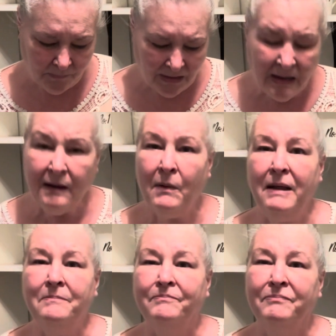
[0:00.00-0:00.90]

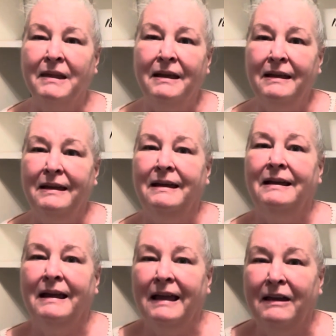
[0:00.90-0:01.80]
anyway,
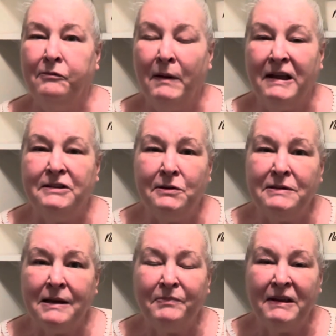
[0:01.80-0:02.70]
if we can do
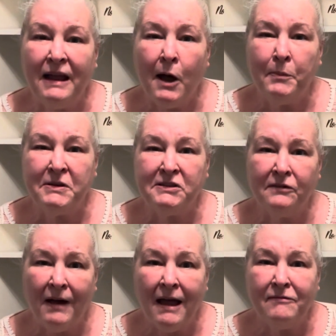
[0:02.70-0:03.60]
something to help us
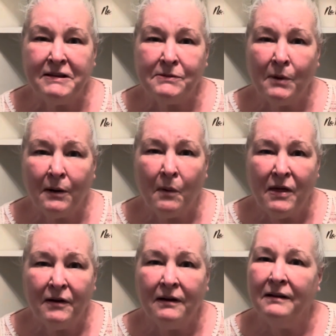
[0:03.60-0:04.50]
survive this winter
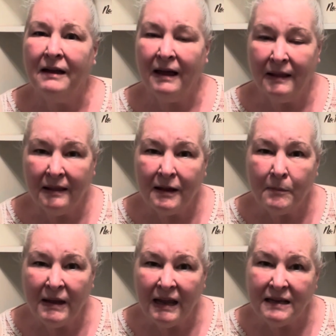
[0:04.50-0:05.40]
weather a little
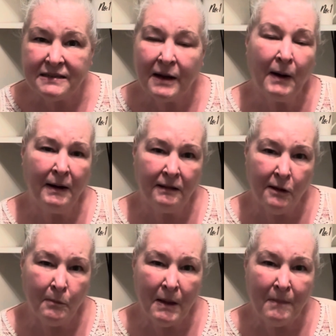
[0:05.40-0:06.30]
bit easier and a
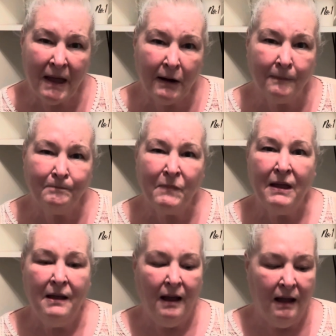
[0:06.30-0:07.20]
little bit better,
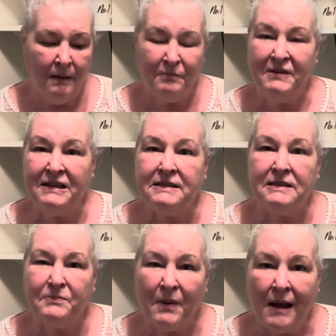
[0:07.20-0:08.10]
this
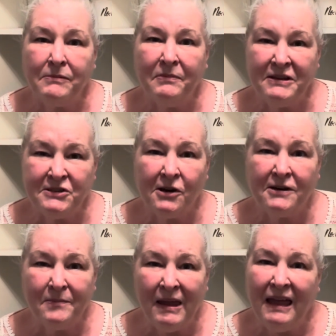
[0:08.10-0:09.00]
is probably sure
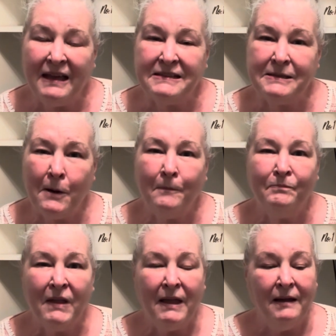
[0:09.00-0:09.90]
to be it. So
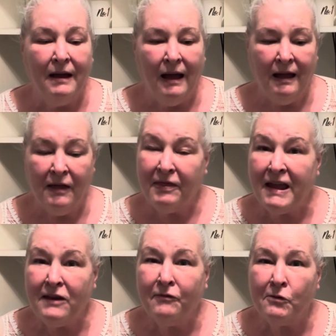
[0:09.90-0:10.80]

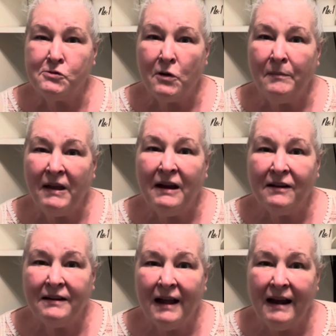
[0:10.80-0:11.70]
thank you for joining me here
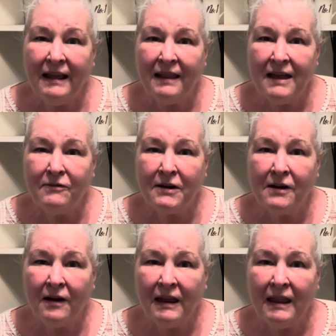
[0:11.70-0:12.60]
tonight at Life on
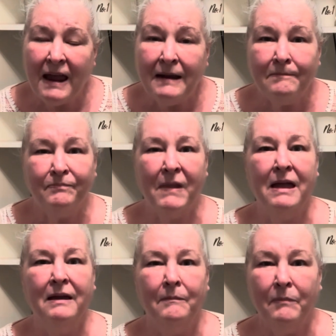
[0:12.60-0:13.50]
Turkey Lane.
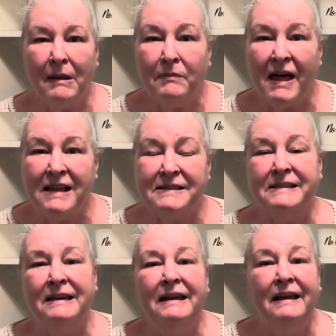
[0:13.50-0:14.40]
Be blessed,
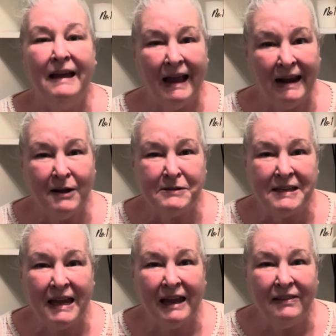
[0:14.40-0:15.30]
and I'll
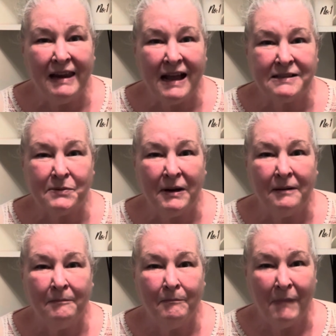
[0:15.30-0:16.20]
see you in the next one.
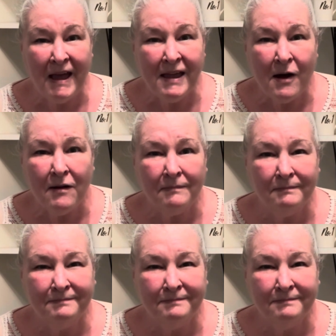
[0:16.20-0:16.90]
Bye, y'all.